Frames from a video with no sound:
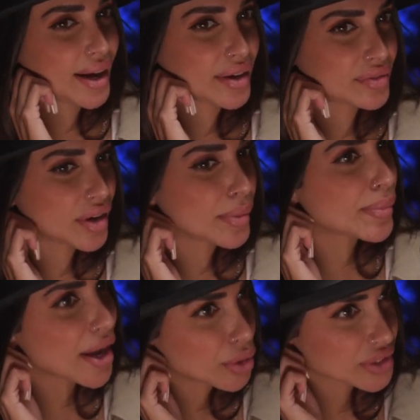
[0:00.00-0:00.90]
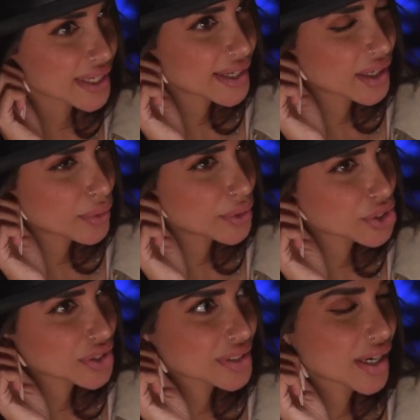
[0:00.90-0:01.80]
have Biotech, which
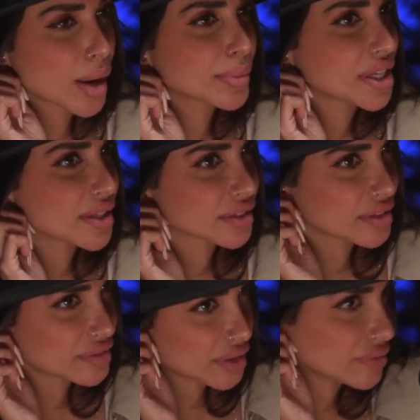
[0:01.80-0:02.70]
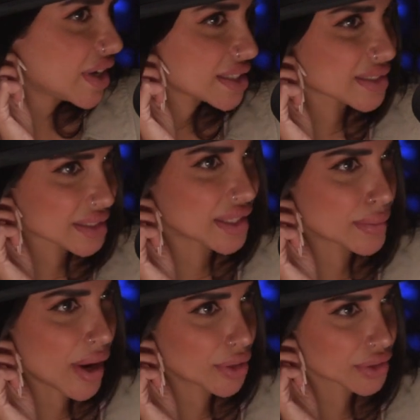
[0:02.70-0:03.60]
is a company that invests in
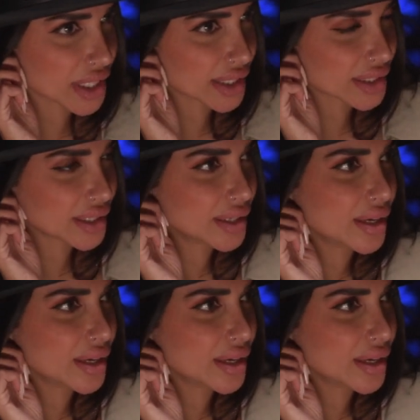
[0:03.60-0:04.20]
biotech.